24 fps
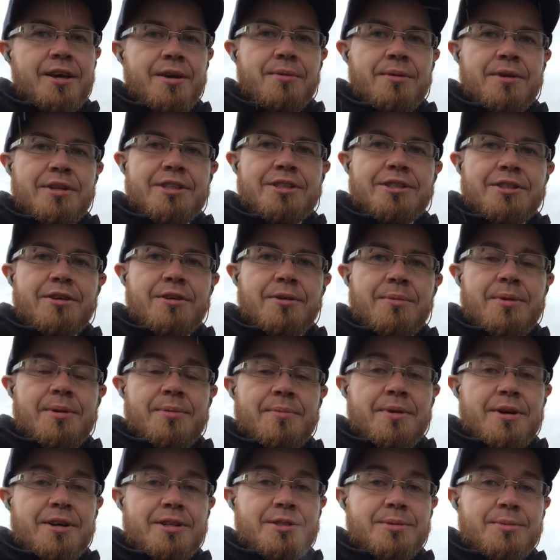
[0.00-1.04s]
when it's going to be
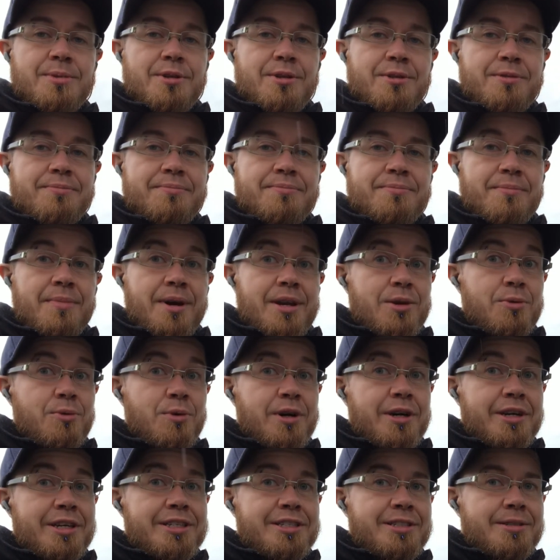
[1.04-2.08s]
possible,
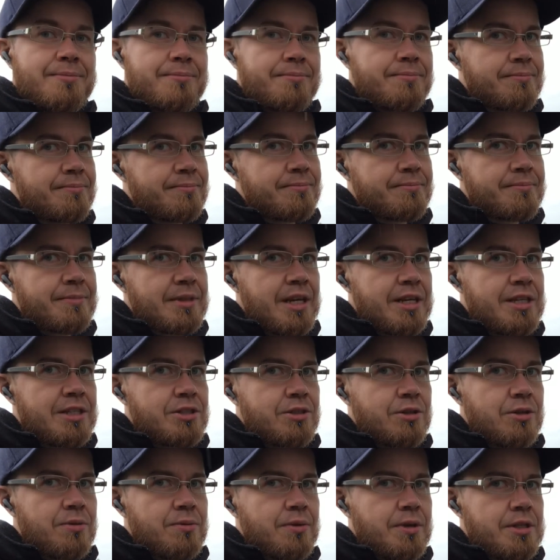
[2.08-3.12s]
money-wise.
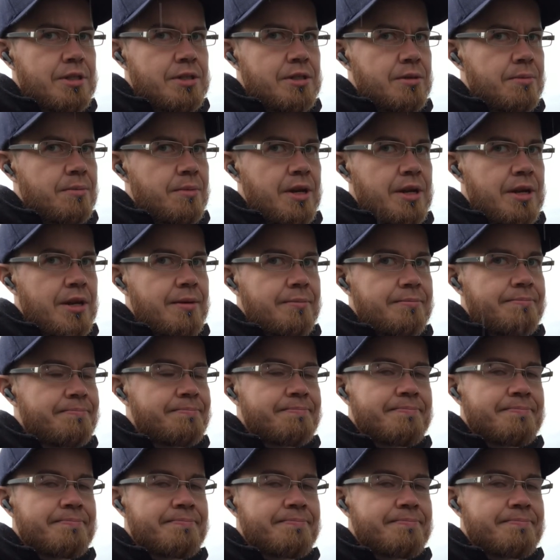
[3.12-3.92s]
It's always the money.